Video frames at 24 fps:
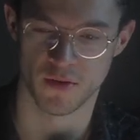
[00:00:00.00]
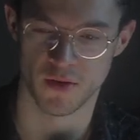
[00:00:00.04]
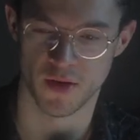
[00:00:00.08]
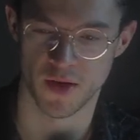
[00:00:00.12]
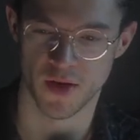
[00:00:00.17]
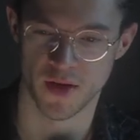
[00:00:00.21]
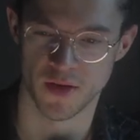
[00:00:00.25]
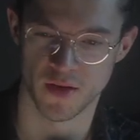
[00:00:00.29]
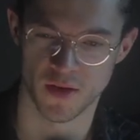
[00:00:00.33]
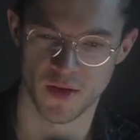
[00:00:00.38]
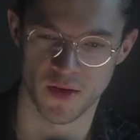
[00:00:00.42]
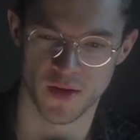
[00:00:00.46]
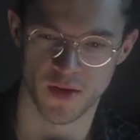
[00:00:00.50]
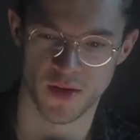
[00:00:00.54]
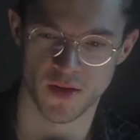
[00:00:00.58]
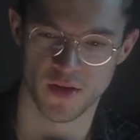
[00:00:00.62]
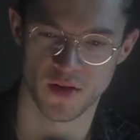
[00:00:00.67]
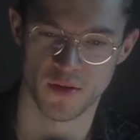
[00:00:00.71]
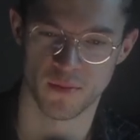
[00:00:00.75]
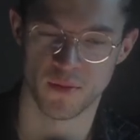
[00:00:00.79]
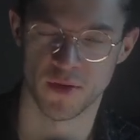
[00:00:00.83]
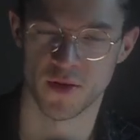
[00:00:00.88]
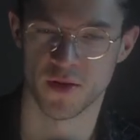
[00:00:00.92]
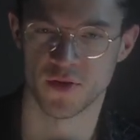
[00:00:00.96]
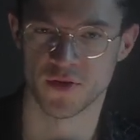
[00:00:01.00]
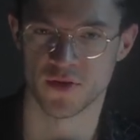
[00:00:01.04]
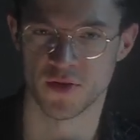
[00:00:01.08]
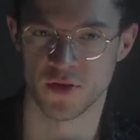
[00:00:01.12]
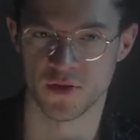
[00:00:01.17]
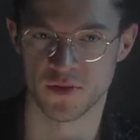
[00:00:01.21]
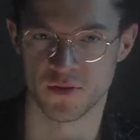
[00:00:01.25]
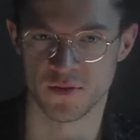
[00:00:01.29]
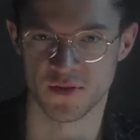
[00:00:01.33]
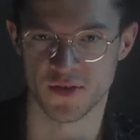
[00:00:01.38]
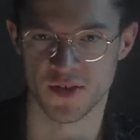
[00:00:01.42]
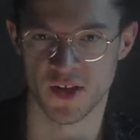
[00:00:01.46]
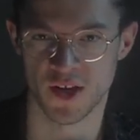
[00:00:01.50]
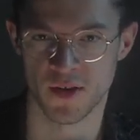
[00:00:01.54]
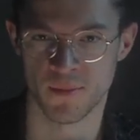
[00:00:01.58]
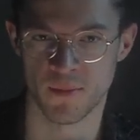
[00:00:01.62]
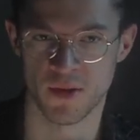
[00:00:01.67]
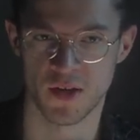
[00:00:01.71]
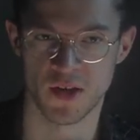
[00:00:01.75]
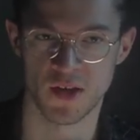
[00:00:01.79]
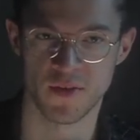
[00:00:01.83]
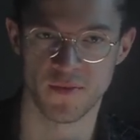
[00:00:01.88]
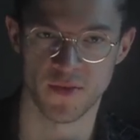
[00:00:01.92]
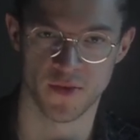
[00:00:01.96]
I come at a certain time,
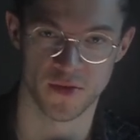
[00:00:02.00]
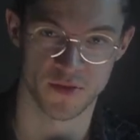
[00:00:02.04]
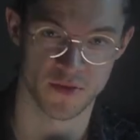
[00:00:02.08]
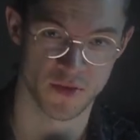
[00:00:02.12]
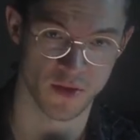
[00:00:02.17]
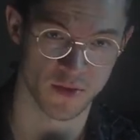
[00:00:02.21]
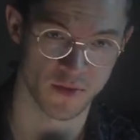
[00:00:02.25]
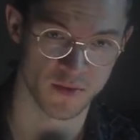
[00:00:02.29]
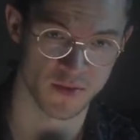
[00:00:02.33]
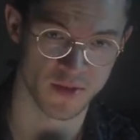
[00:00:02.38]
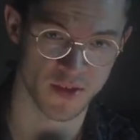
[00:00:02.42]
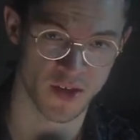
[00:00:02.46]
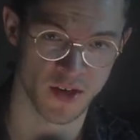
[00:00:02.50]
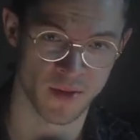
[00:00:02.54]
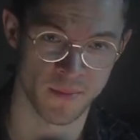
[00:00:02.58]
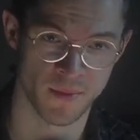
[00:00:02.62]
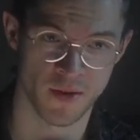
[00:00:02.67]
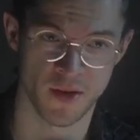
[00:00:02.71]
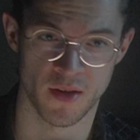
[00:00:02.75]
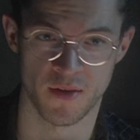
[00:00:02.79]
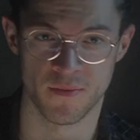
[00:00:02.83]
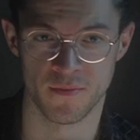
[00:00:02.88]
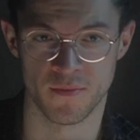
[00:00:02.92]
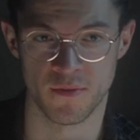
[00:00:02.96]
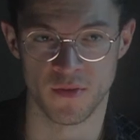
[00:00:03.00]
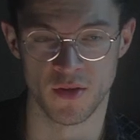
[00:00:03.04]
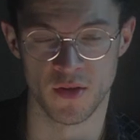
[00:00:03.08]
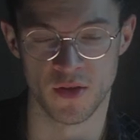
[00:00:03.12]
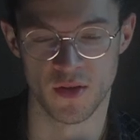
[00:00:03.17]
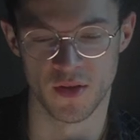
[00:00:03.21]
I leave at a certain time, I have